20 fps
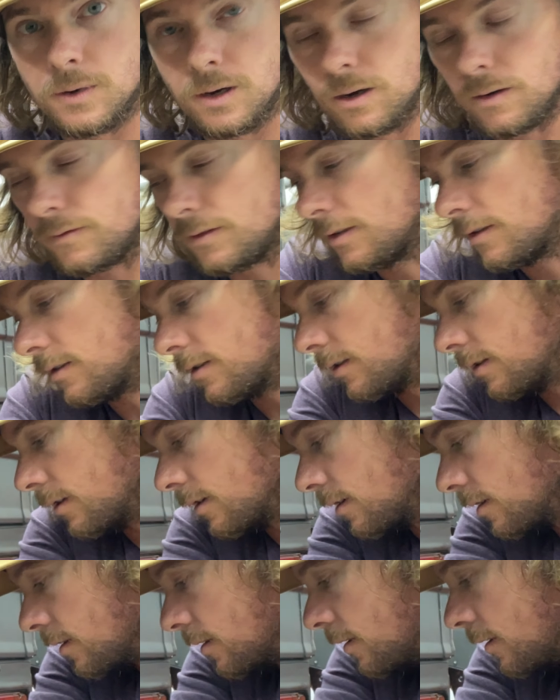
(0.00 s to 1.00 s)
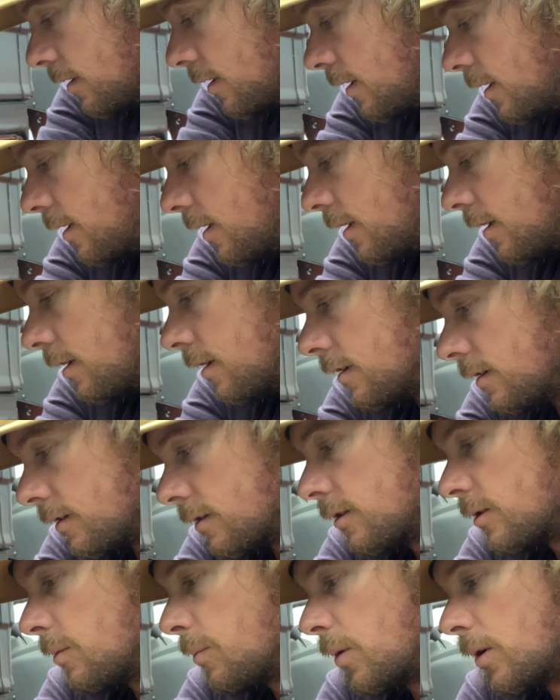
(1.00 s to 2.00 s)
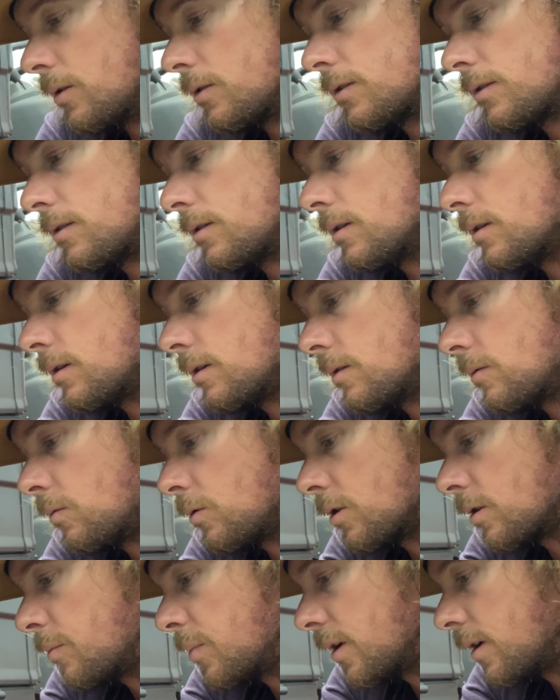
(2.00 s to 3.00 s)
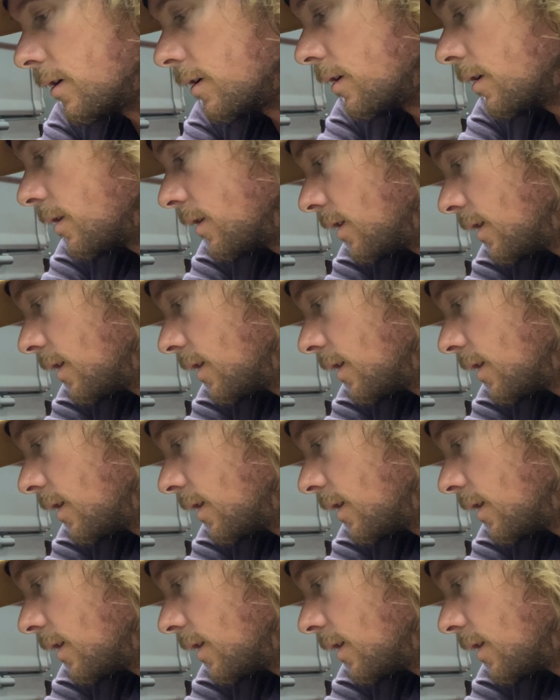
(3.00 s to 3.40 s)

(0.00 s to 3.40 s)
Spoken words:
obviously is supposed to work better.